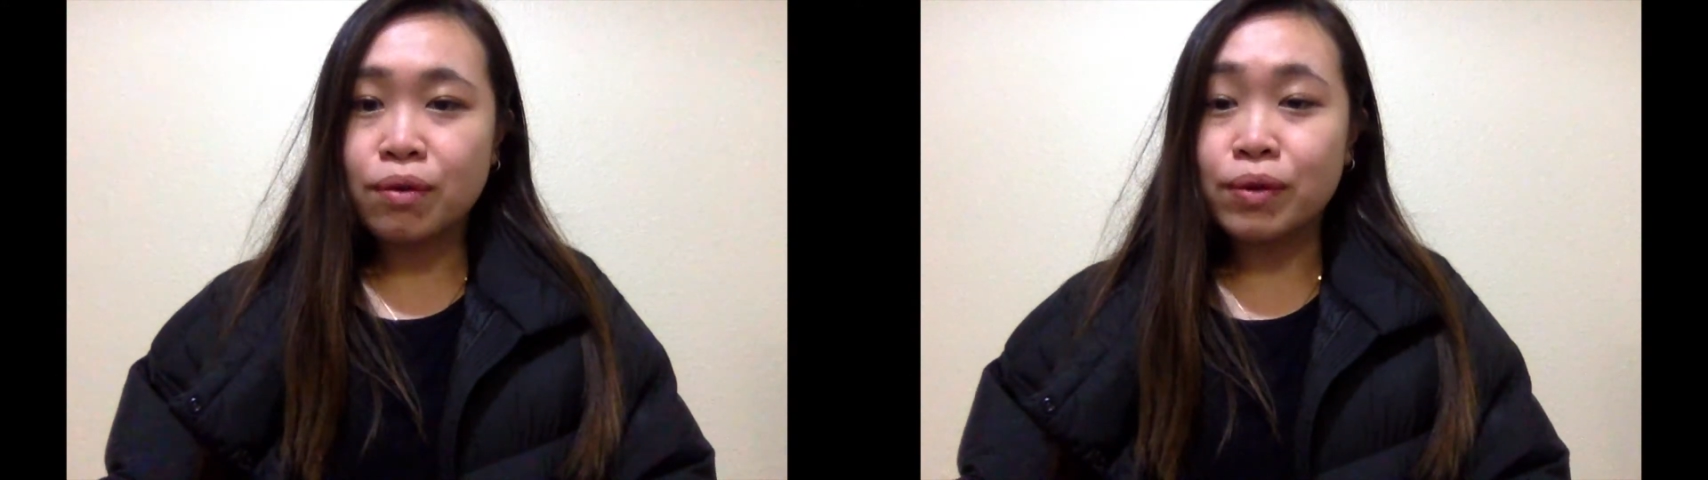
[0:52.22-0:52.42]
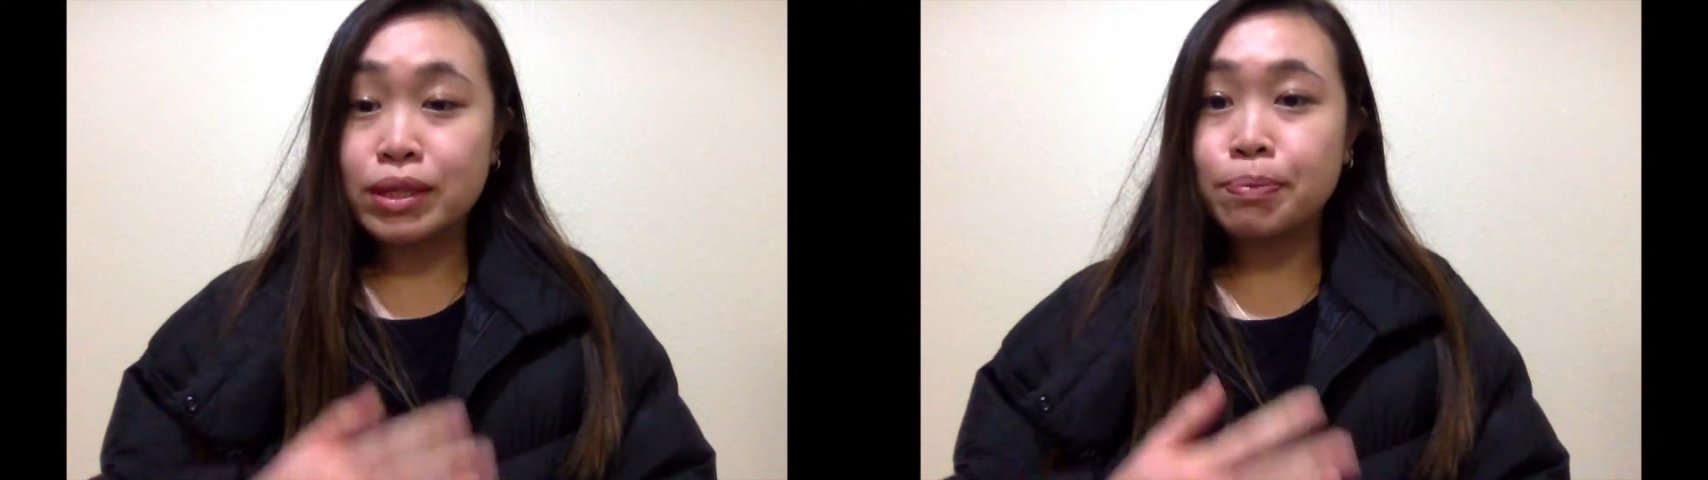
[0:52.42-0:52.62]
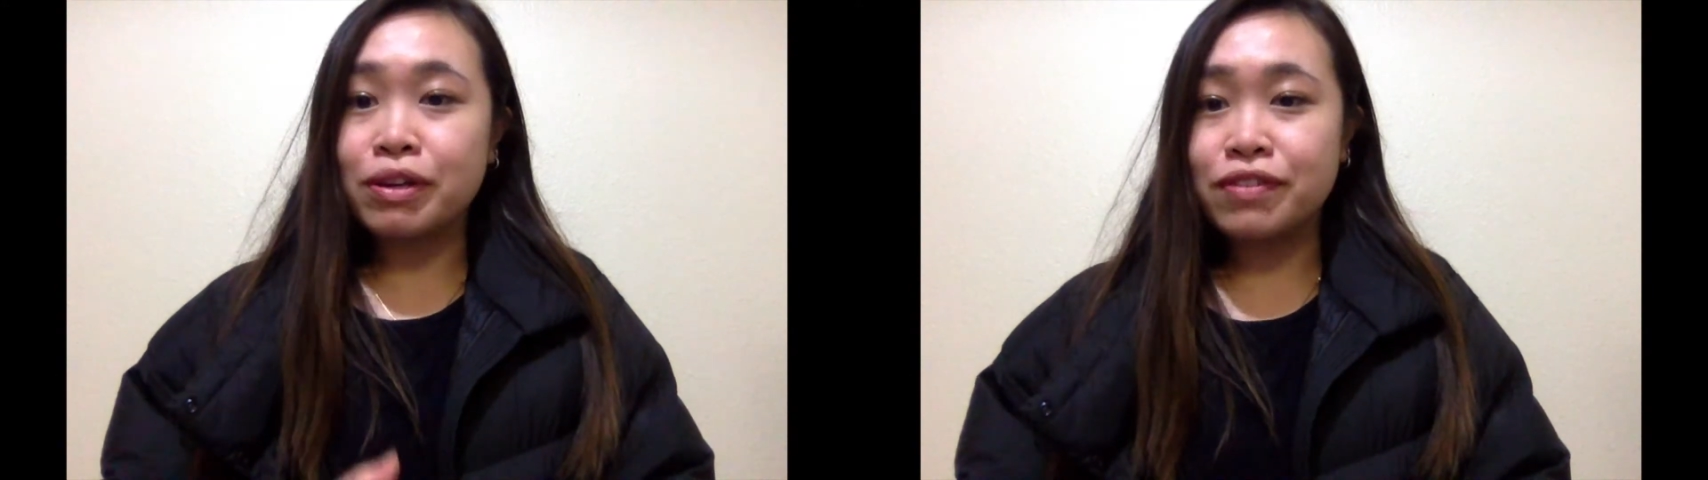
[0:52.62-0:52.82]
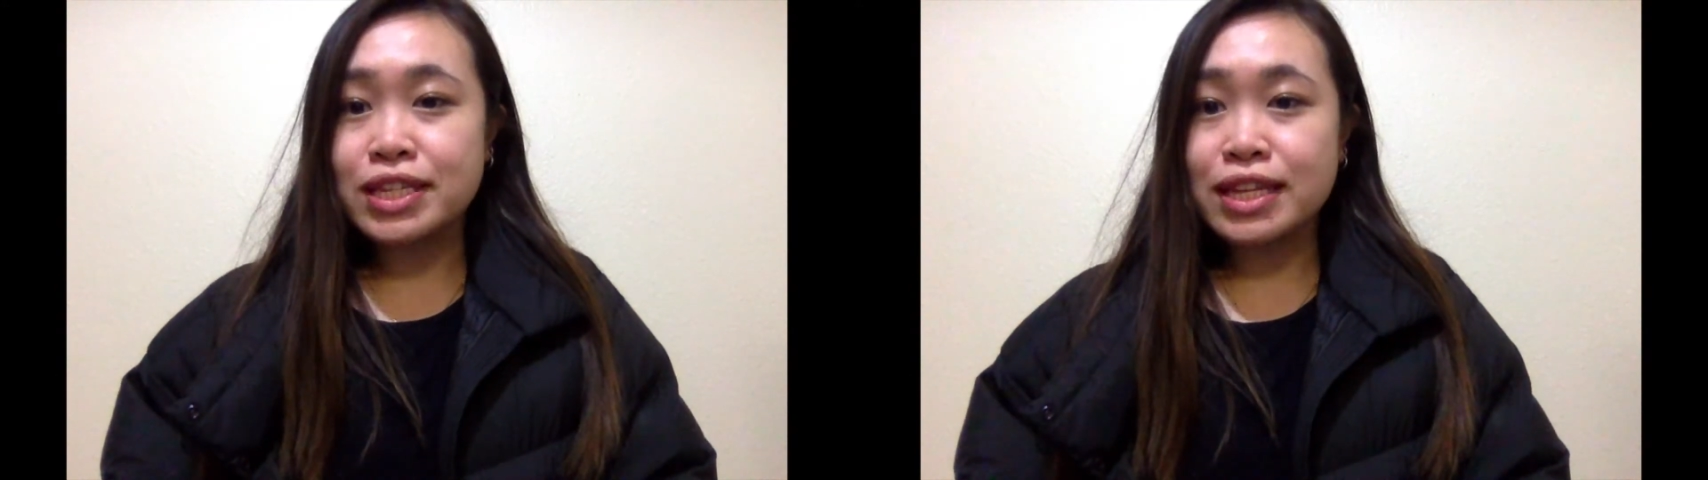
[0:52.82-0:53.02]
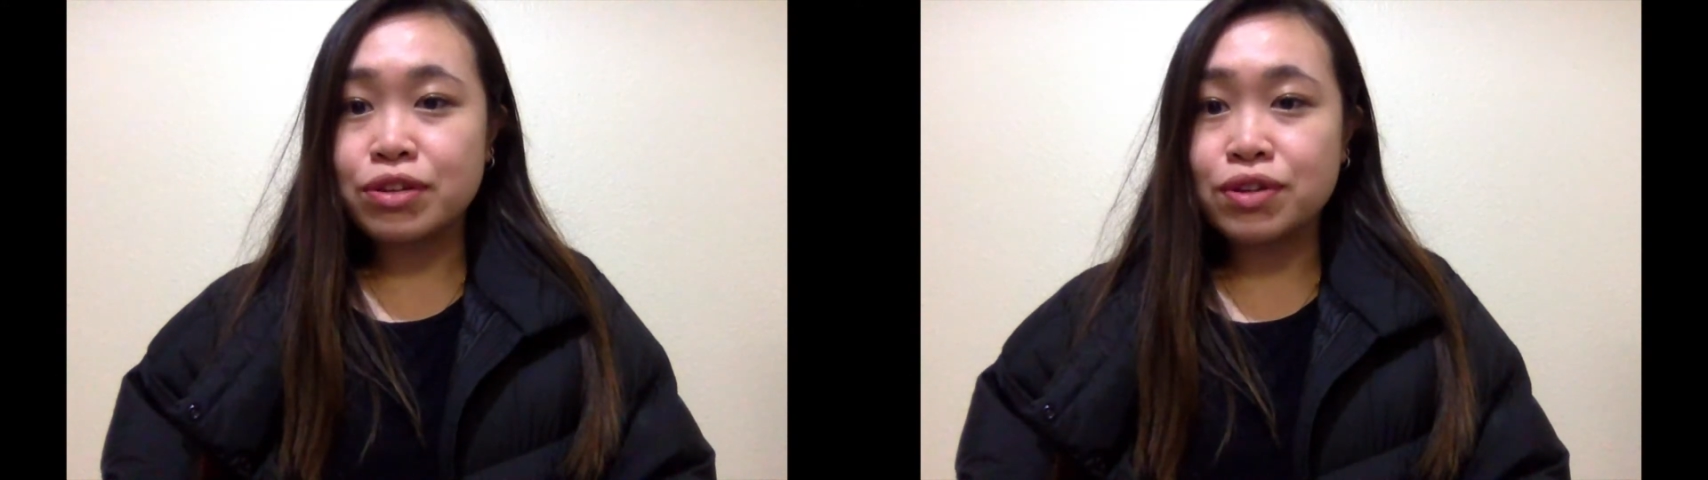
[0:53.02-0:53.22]
what the
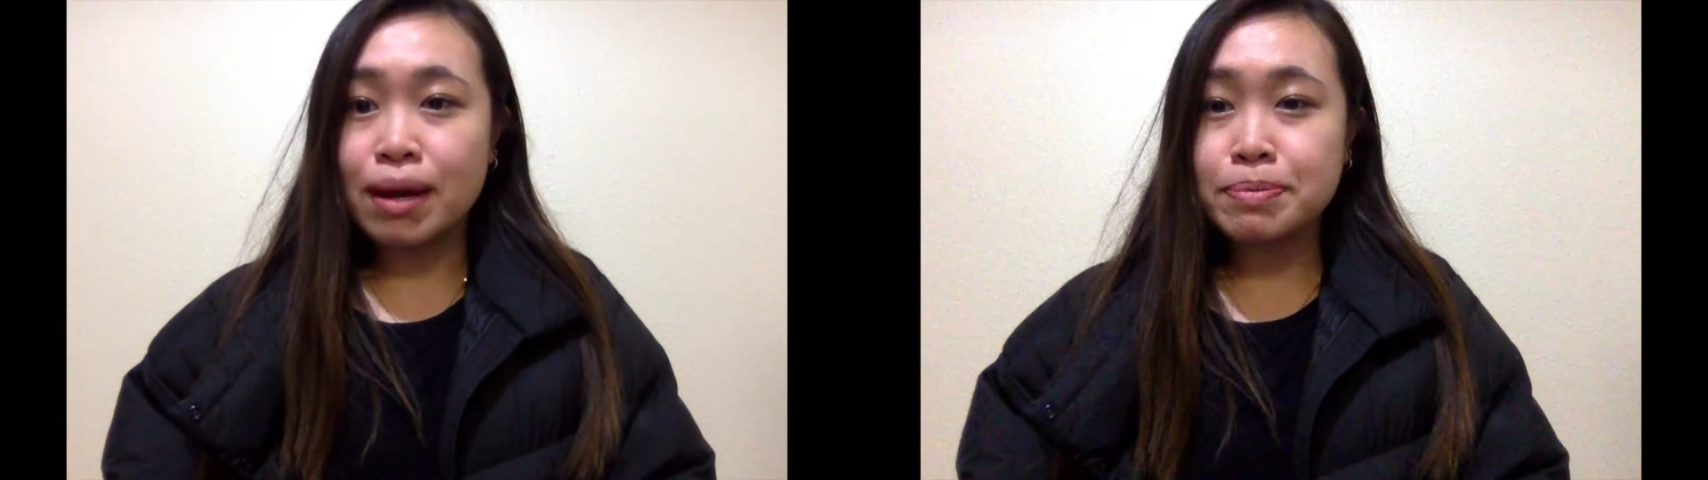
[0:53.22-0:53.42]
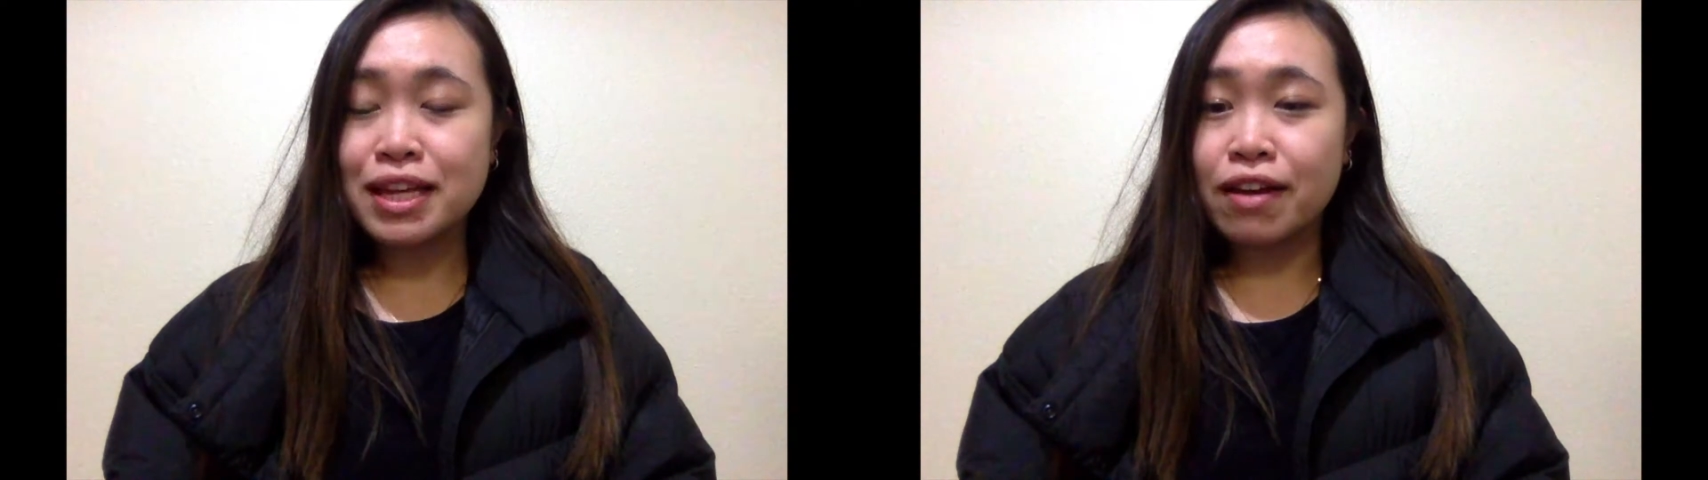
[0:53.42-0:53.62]
previous satraps